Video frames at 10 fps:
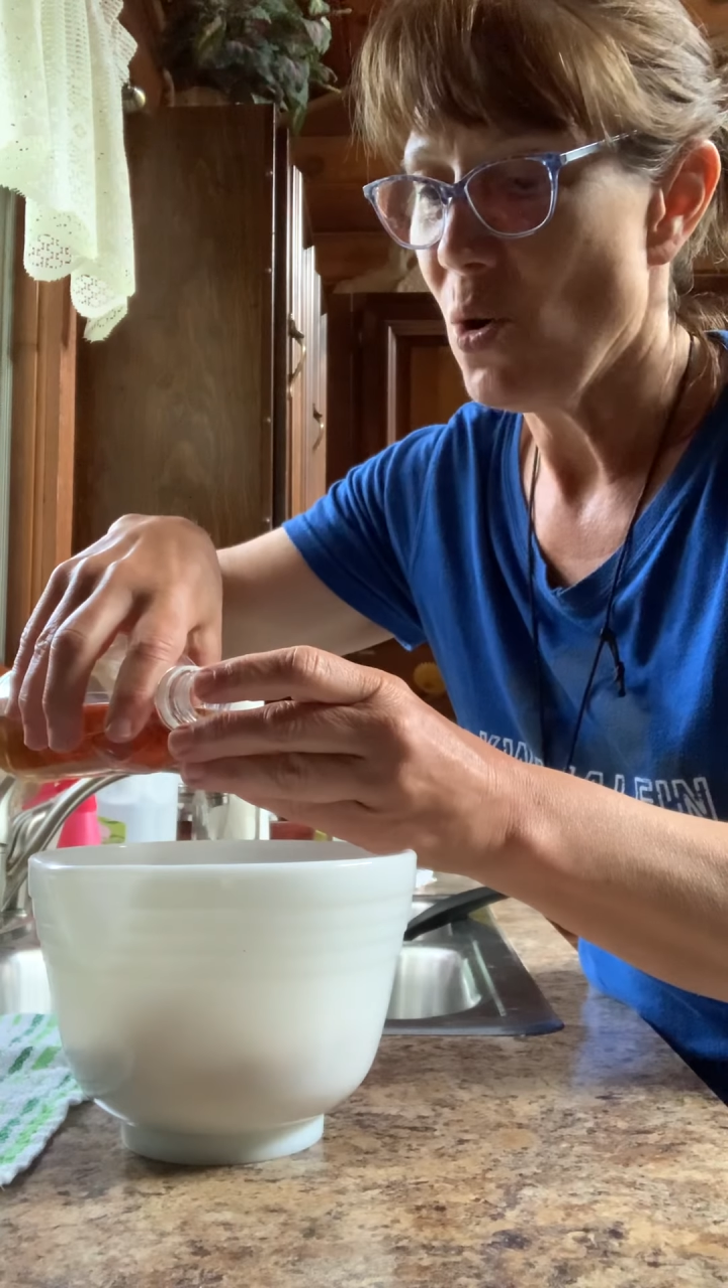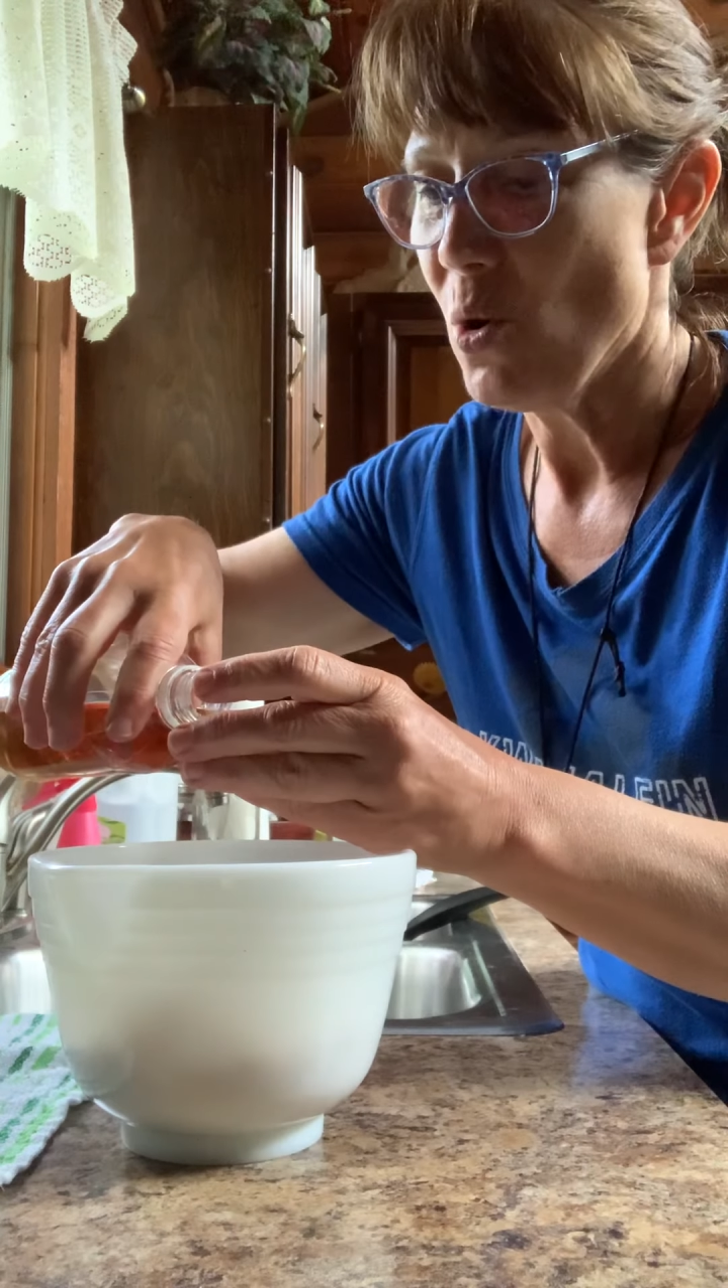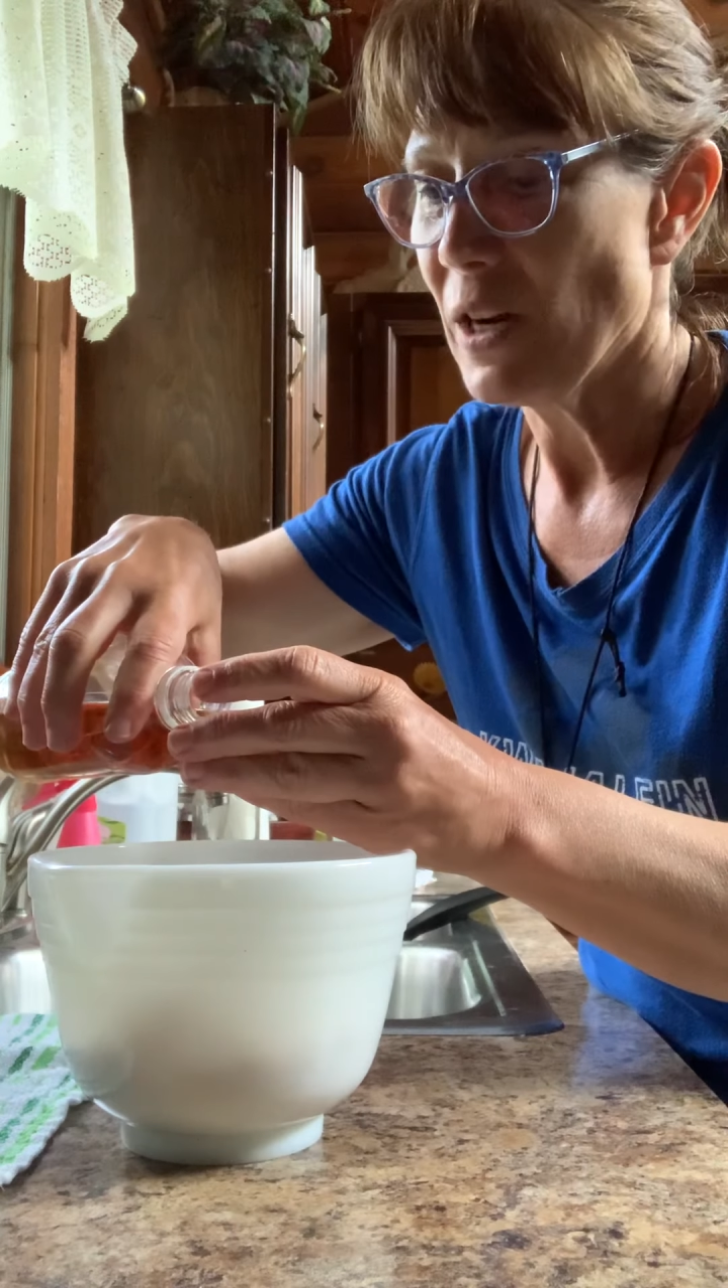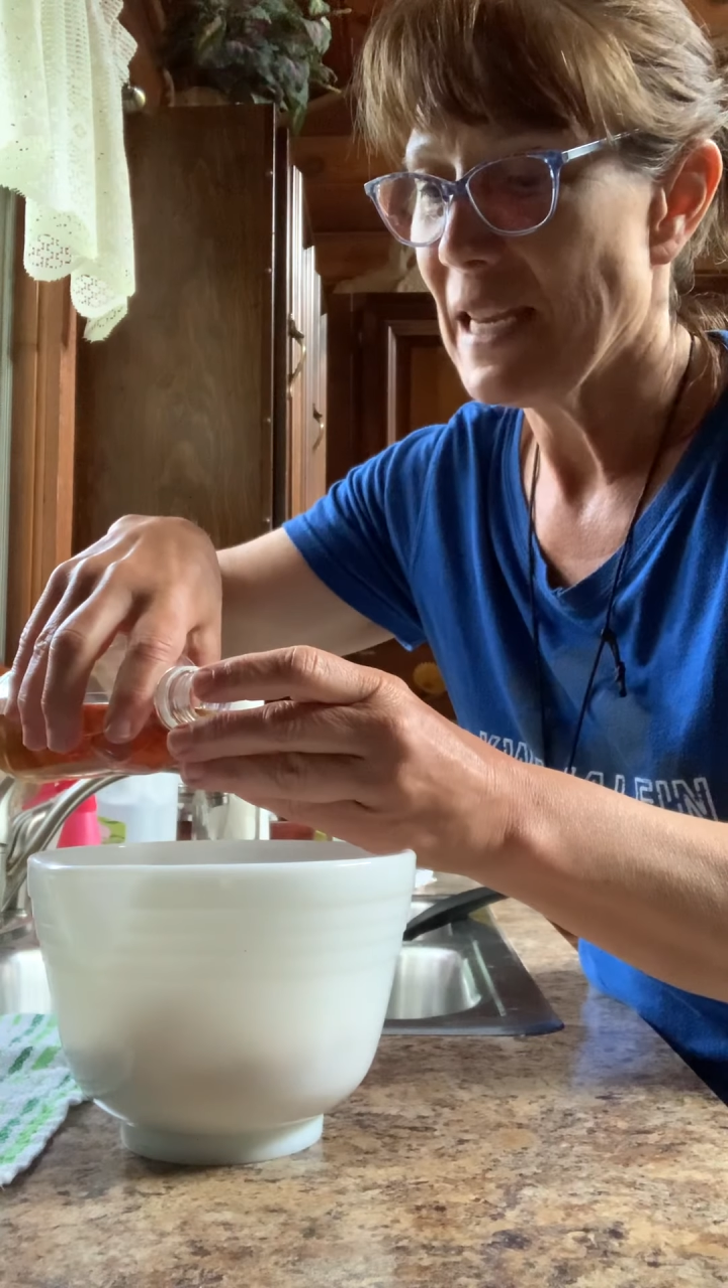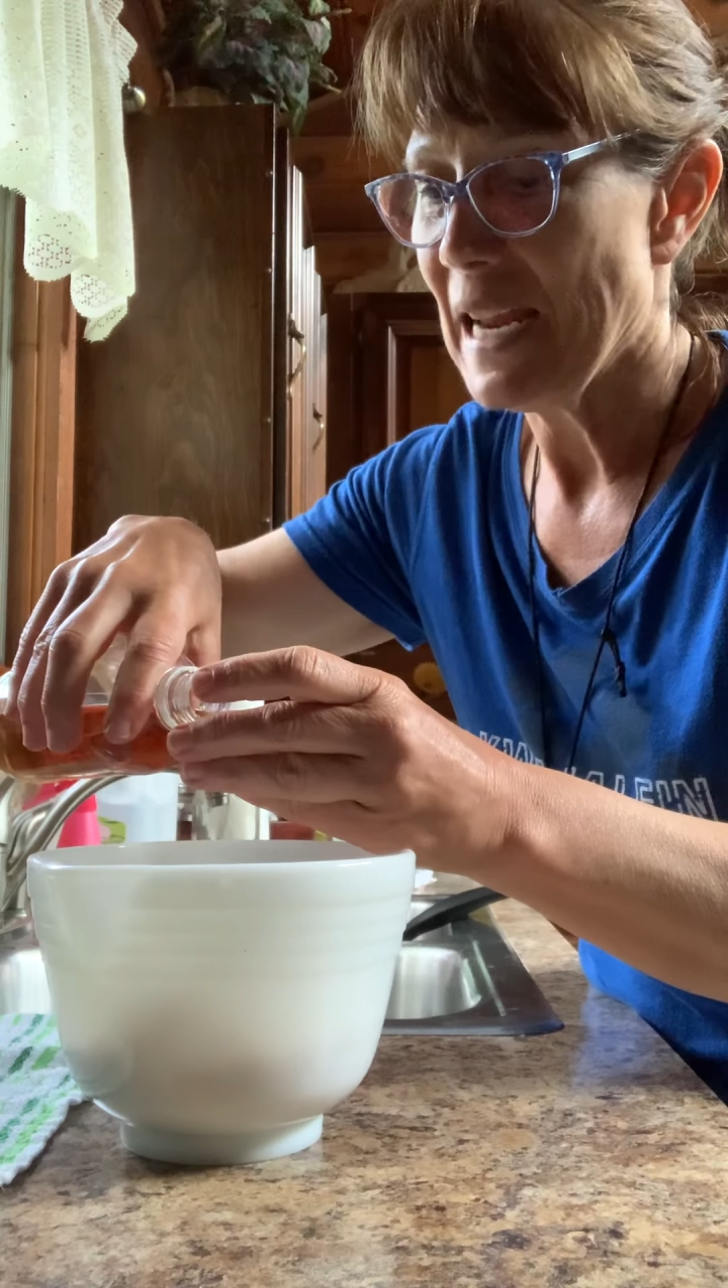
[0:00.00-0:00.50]

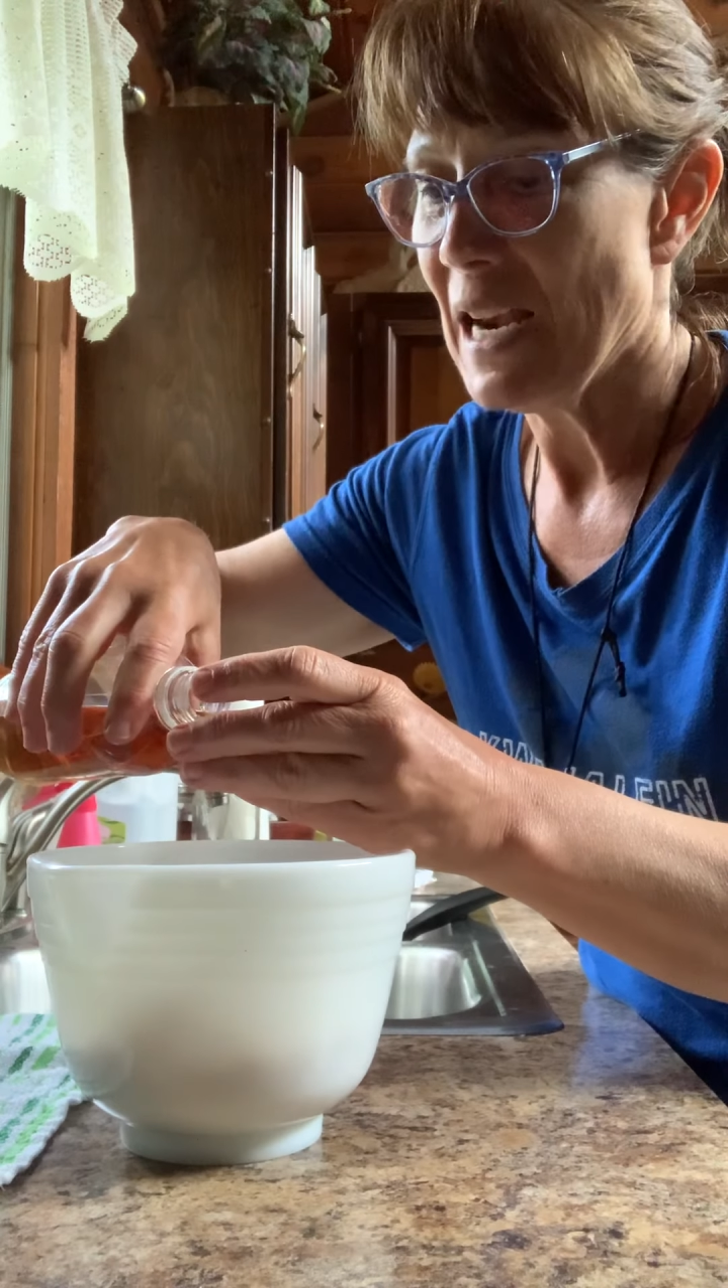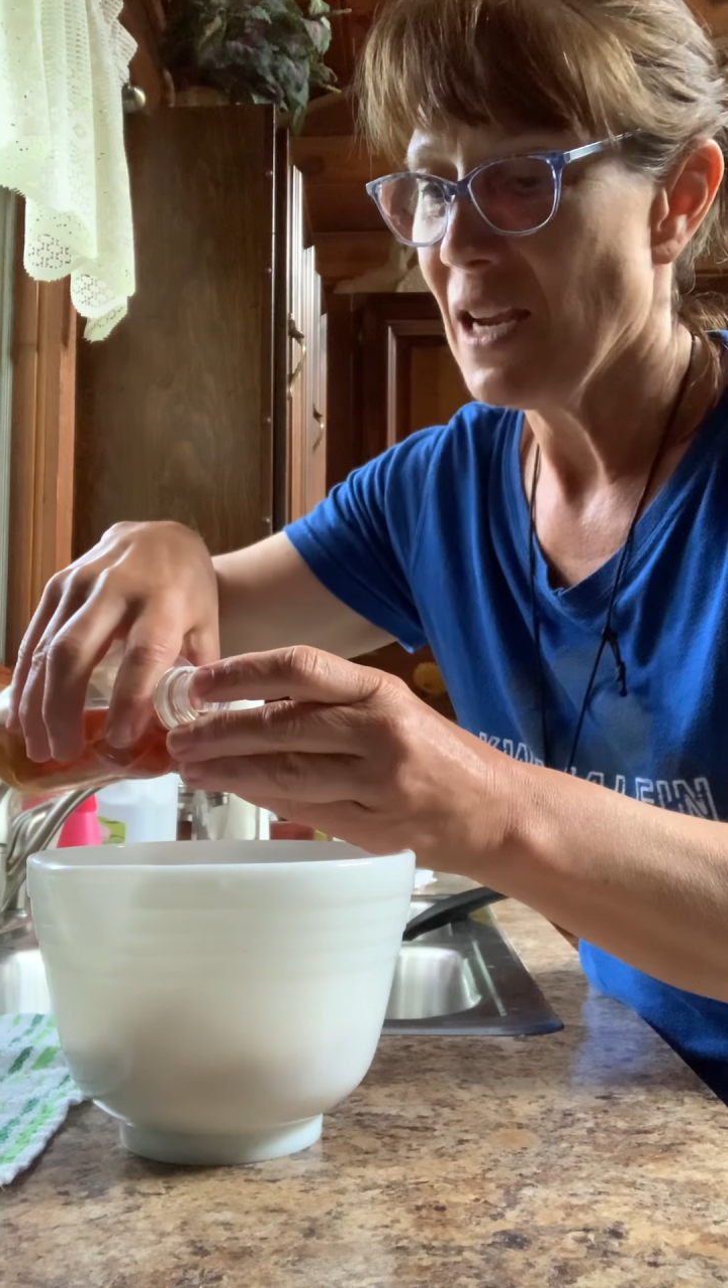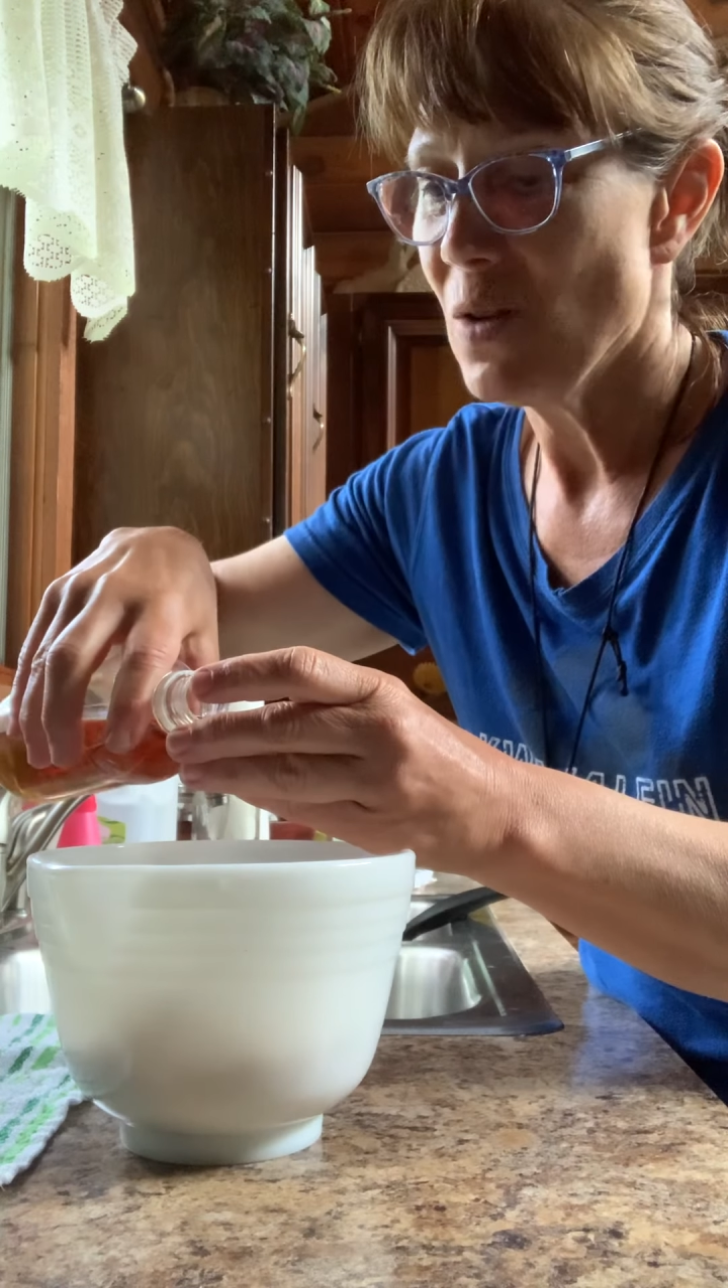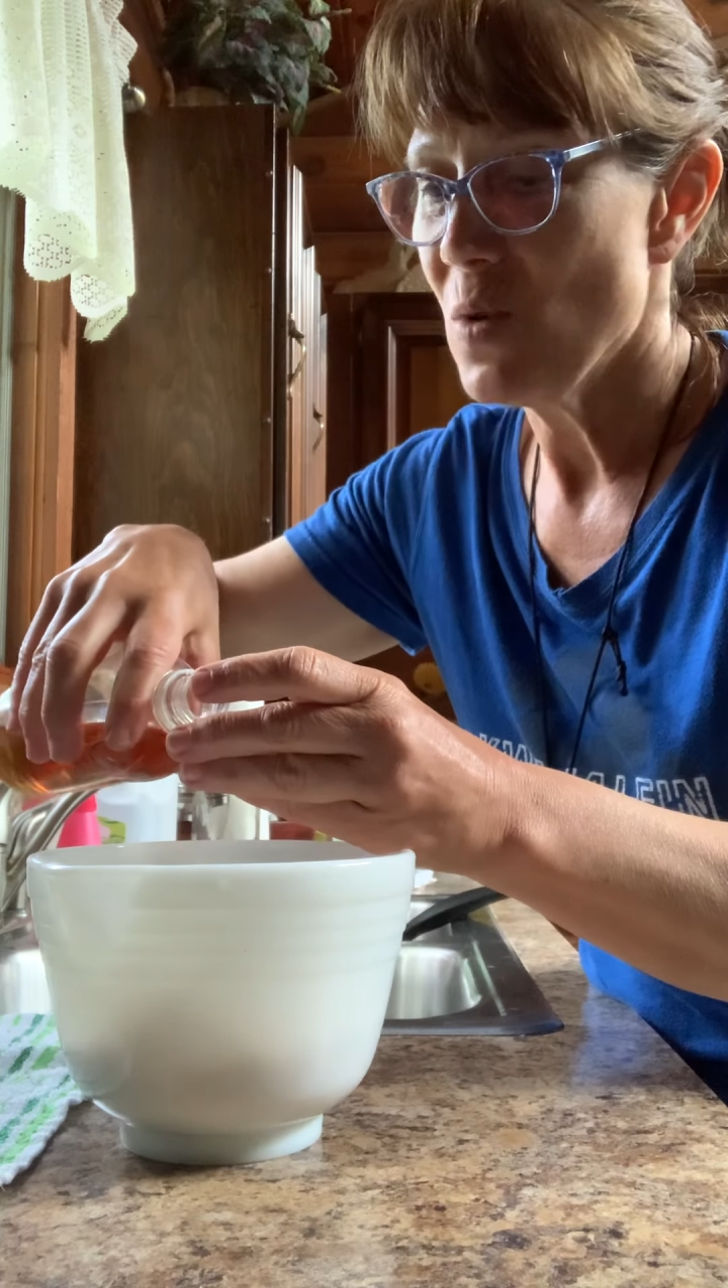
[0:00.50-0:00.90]
organic